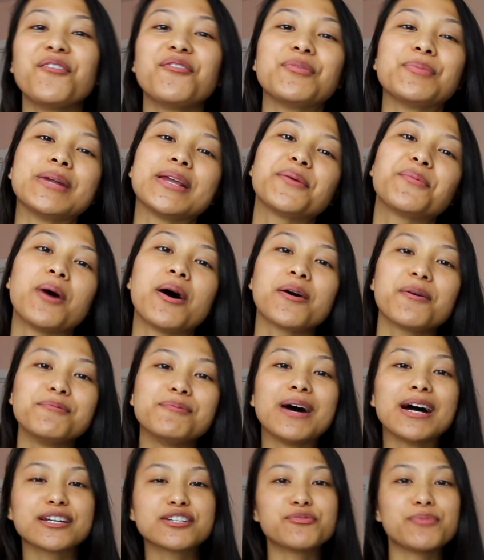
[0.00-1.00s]
everybody,
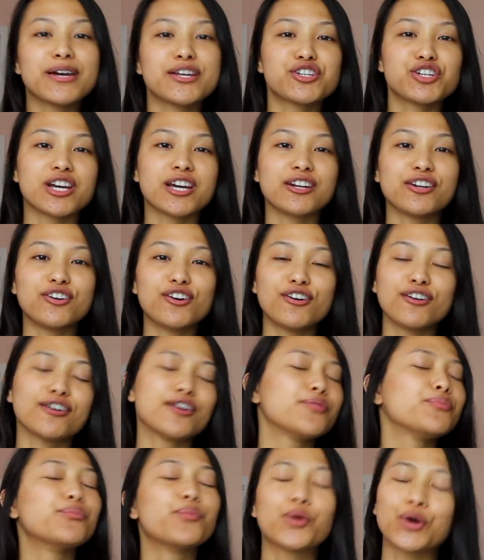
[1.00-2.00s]
welcome back to my channel.
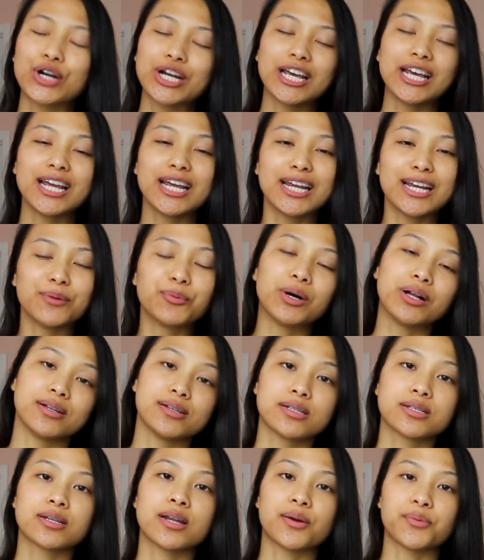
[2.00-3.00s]
Good morning. Well,
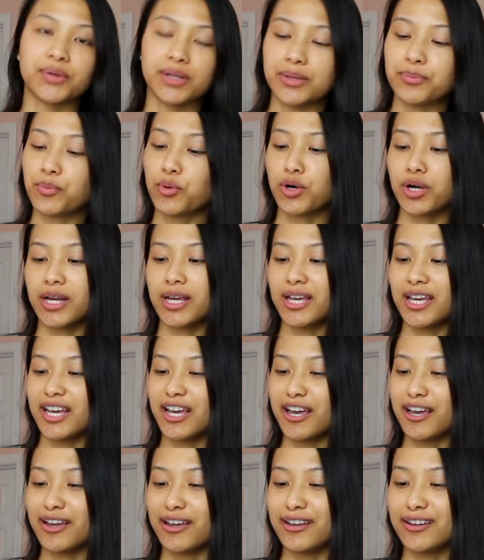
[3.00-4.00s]
it's not really morning,
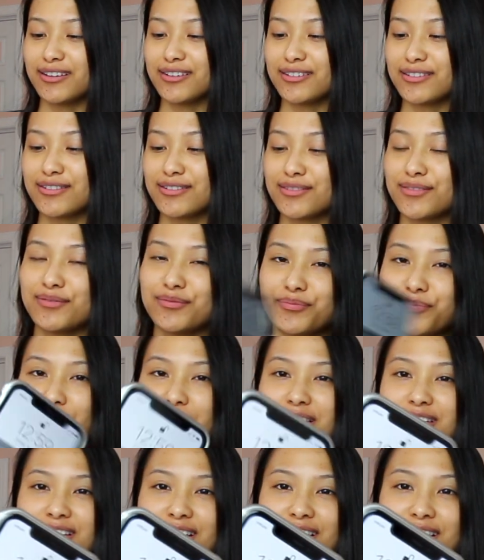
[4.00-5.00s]
it is
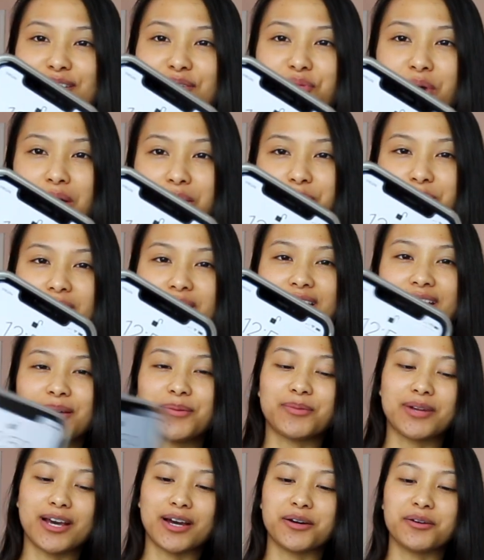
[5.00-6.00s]
basically one p
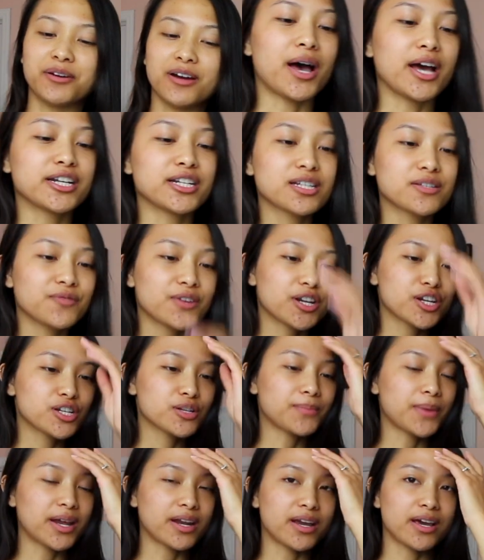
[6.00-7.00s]
m now. I just
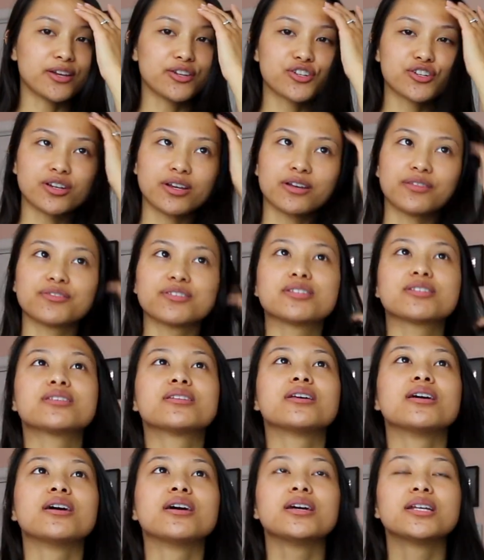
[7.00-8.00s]
finished my night
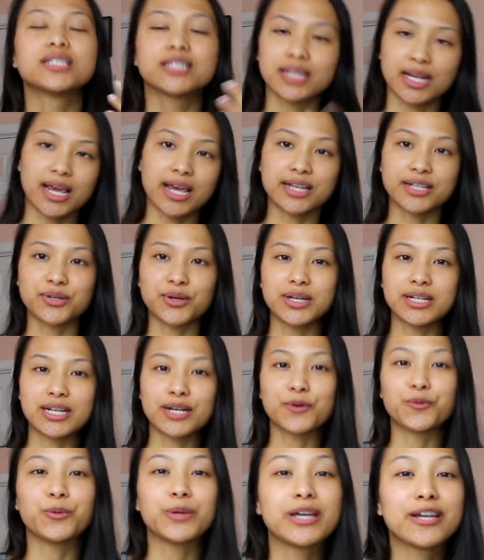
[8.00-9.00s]
shifts today, so I
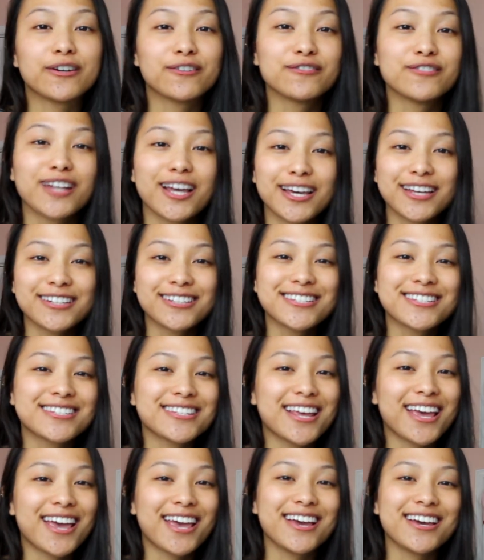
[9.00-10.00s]
did a week of
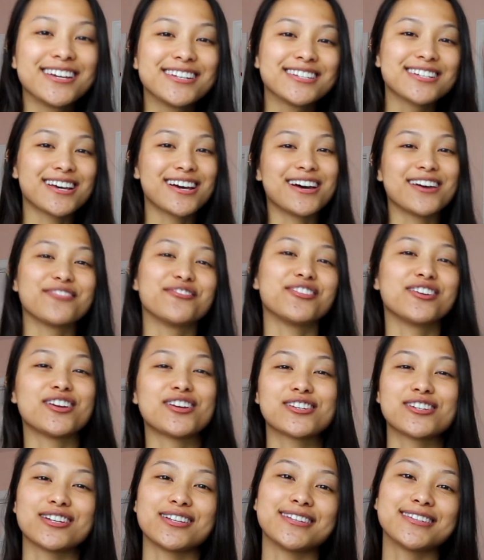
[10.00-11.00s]
nights and I
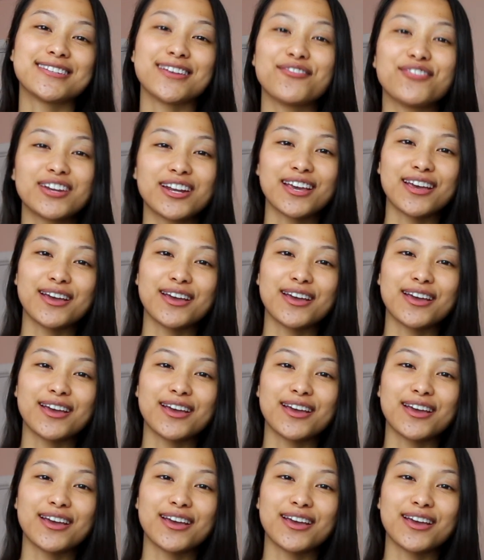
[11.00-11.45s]
finished at seven a